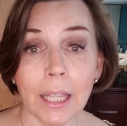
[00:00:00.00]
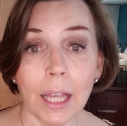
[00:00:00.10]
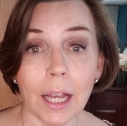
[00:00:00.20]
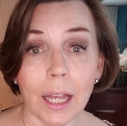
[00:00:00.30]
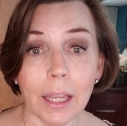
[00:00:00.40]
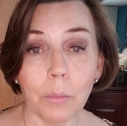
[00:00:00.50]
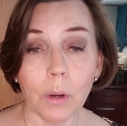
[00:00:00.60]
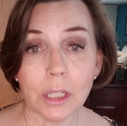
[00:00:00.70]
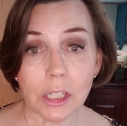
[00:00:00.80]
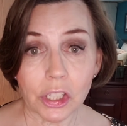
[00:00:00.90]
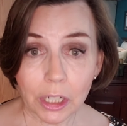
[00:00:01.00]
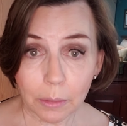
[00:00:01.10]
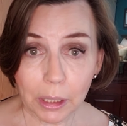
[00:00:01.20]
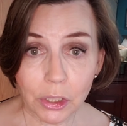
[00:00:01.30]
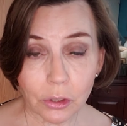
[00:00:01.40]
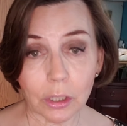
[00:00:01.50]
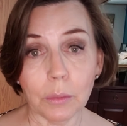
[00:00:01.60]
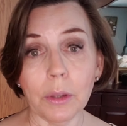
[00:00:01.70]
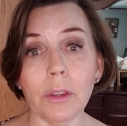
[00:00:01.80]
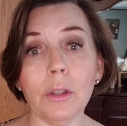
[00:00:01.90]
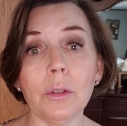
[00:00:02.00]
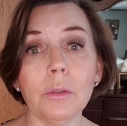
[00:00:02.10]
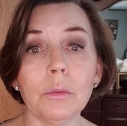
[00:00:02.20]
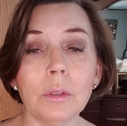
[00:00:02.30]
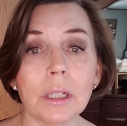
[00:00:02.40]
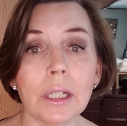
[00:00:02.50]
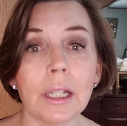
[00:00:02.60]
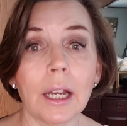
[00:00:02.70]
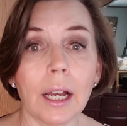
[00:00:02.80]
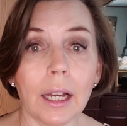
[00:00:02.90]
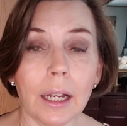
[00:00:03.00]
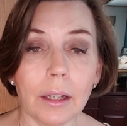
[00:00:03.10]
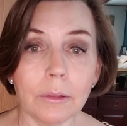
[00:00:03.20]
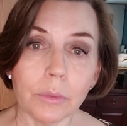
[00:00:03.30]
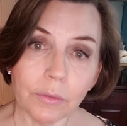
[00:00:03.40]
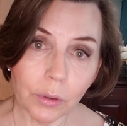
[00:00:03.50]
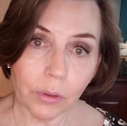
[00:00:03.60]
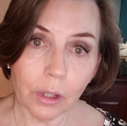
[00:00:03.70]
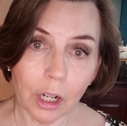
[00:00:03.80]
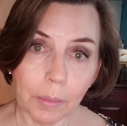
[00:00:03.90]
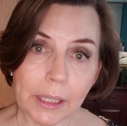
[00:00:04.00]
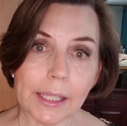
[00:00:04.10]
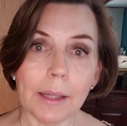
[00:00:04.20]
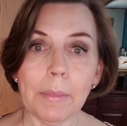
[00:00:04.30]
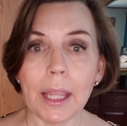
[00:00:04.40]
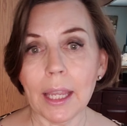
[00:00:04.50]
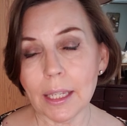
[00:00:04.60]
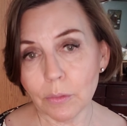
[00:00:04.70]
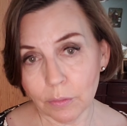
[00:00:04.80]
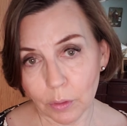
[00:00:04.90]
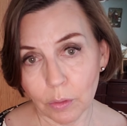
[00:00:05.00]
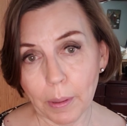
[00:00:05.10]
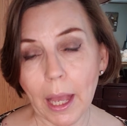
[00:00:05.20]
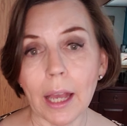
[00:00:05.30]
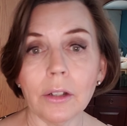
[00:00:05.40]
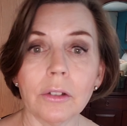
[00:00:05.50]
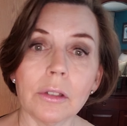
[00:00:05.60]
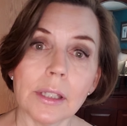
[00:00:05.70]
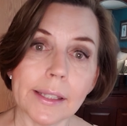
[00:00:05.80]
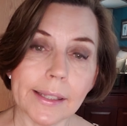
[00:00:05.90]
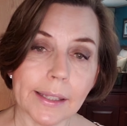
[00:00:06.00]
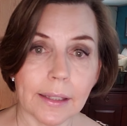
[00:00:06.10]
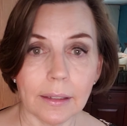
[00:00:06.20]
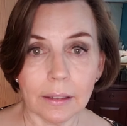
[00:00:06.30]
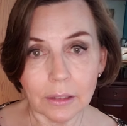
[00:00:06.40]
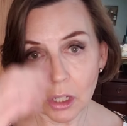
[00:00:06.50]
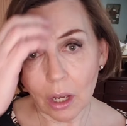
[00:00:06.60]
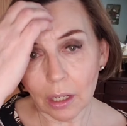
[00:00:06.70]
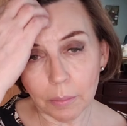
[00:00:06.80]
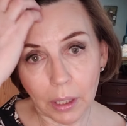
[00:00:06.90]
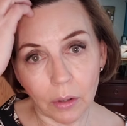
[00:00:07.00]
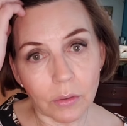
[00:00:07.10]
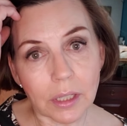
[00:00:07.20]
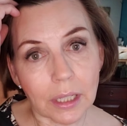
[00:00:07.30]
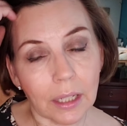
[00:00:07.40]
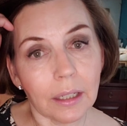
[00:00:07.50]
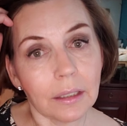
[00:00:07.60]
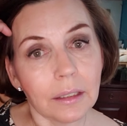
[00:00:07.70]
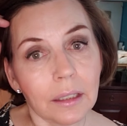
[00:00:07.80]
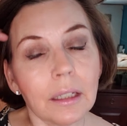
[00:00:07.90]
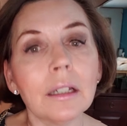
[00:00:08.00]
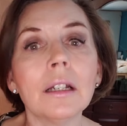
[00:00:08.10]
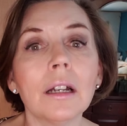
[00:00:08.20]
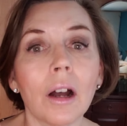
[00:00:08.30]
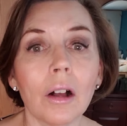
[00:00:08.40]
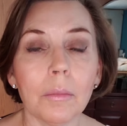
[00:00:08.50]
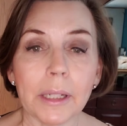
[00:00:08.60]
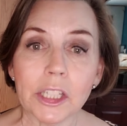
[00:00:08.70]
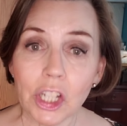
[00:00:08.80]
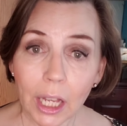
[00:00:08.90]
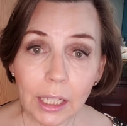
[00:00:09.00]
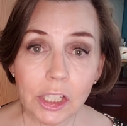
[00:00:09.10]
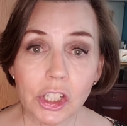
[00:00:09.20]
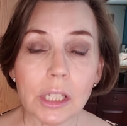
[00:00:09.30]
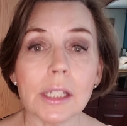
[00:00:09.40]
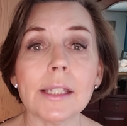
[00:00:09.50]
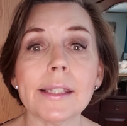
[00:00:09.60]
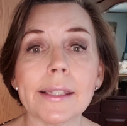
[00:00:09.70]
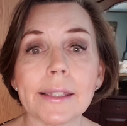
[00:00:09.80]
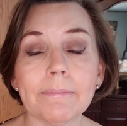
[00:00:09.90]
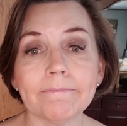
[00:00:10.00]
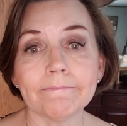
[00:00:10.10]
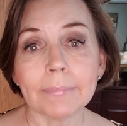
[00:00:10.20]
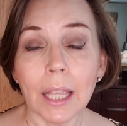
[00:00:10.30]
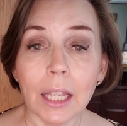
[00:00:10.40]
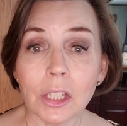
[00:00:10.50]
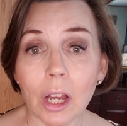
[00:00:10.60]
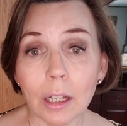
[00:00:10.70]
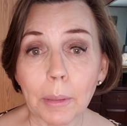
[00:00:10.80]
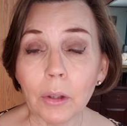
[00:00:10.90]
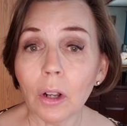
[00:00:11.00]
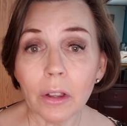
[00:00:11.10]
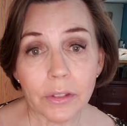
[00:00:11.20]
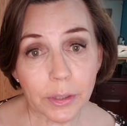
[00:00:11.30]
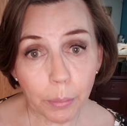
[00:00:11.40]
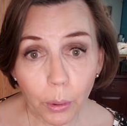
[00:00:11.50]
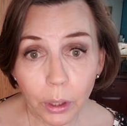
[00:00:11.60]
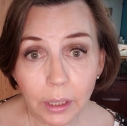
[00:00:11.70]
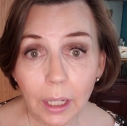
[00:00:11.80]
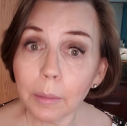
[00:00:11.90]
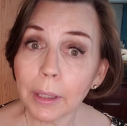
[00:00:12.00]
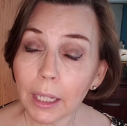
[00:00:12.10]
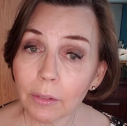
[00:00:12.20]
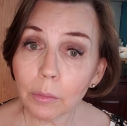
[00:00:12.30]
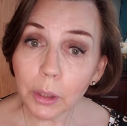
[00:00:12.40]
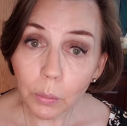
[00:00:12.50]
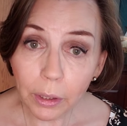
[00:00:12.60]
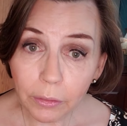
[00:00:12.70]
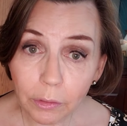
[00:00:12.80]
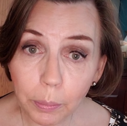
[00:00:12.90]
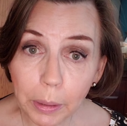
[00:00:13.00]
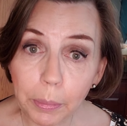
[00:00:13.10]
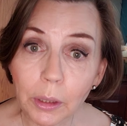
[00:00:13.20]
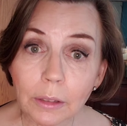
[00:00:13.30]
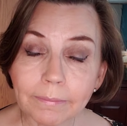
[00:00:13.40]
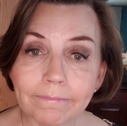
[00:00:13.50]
I want to share my journey with you, review the garments I made, review the patterns, talk about all my challenges, talk about all the support I'm getting from you wonderful people.